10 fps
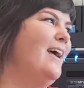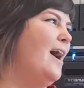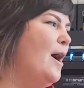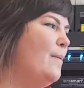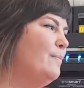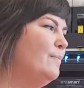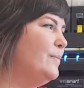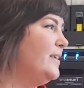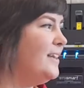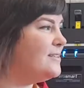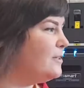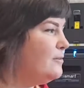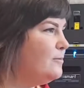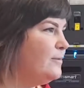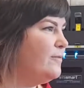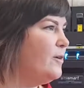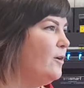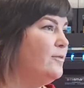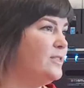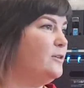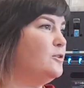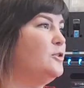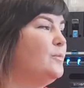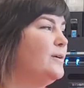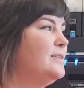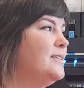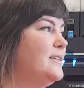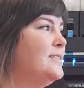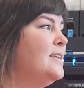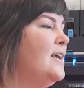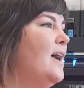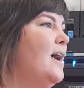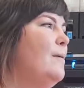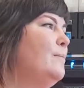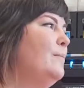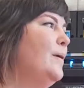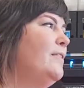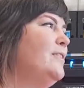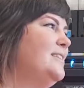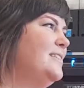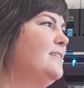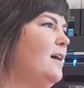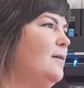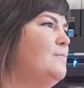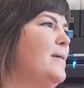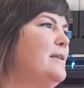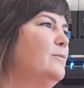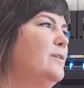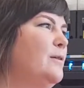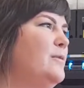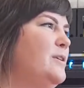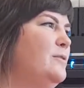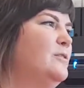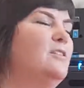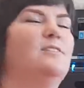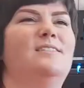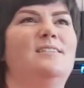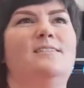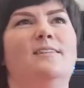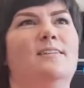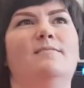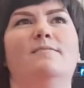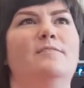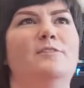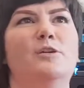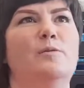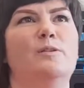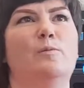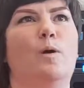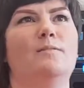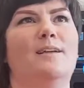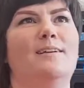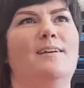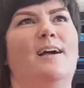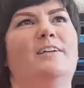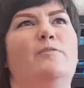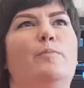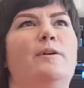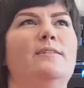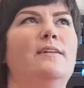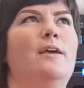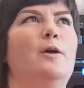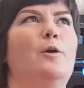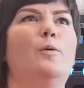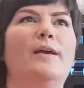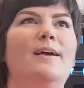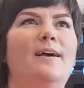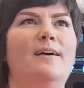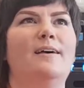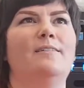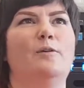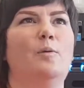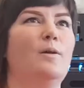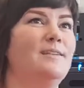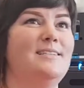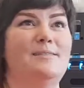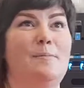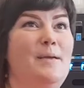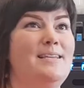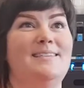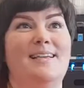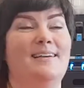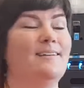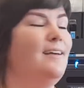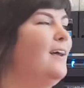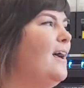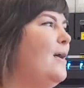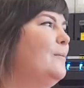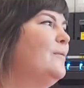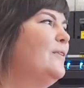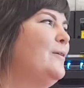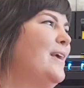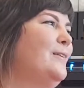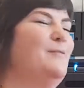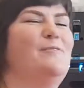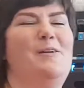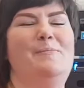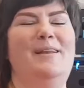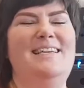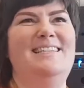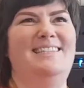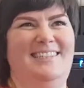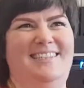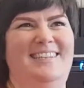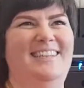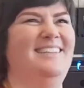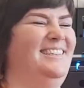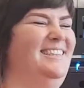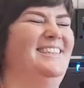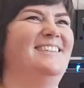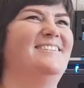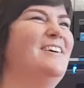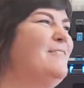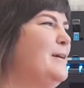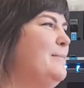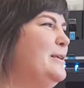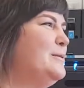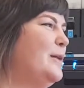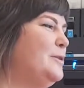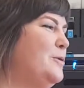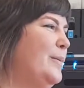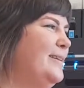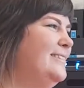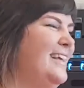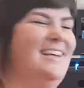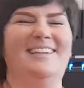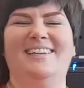But yeah, so we've obviously got 2 printers, but this is our main one that we use just because it's the newest one and can kind of print quicker, the quality is amazing. So yes, we're very pleased, very pleased with our new printer.